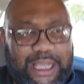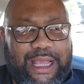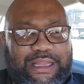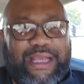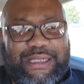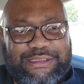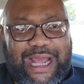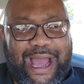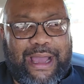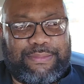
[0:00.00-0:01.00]
and then the
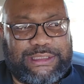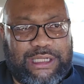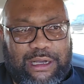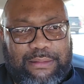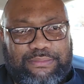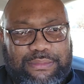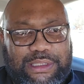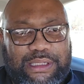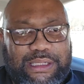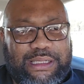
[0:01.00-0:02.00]
time is up,
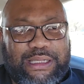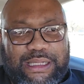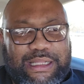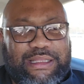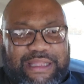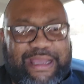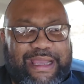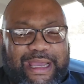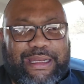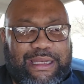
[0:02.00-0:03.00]

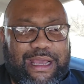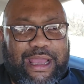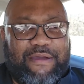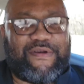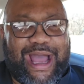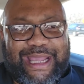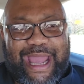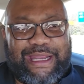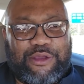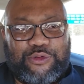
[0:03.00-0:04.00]
then if I
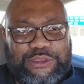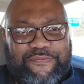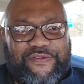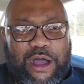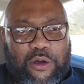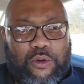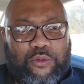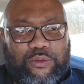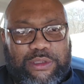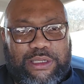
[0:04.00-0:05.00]
can't use the
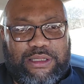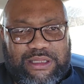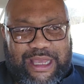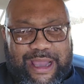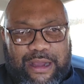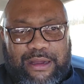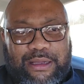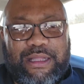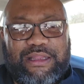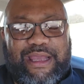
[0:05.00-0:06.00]
phone there,
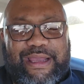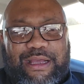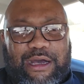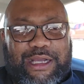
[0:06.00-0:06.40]
then